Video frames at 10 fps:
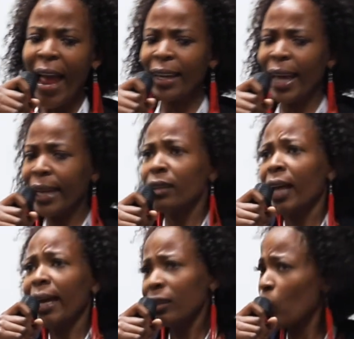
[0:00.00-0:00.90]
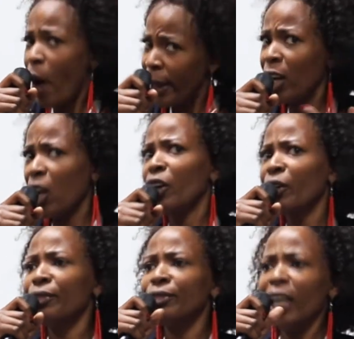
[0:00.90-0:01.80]
And, and, and quite a
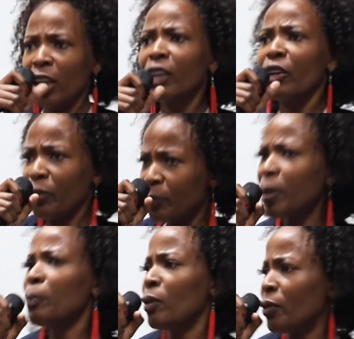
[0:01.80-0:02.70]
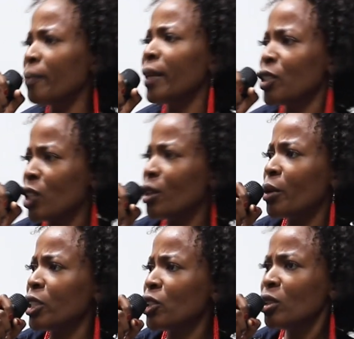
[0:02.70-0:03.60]
lot of a lot of people from that
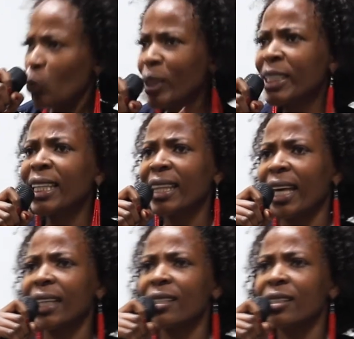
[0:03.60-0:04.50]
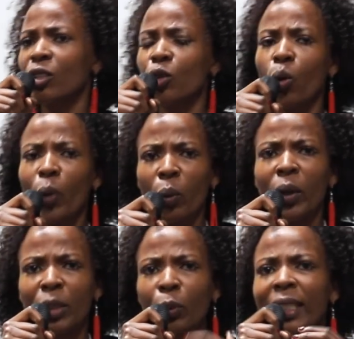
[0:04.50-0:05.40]
generation, we did that. You know, we,
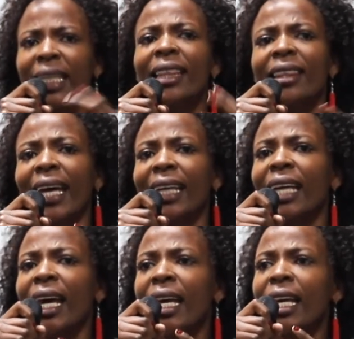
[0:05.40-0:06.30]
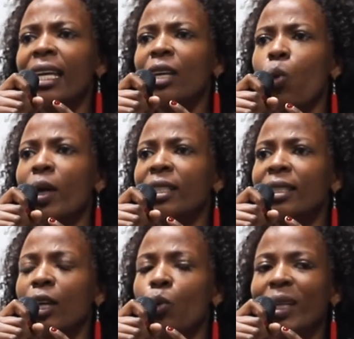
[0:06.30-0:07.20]
we, we did that. It, it
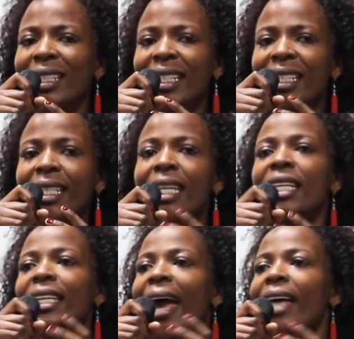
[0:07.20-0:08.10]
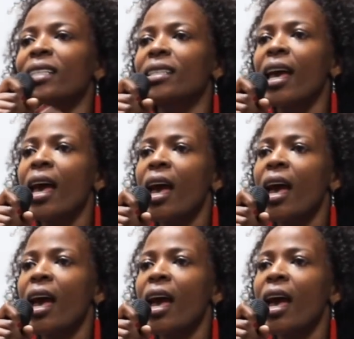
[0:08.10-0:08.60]
was it was seen as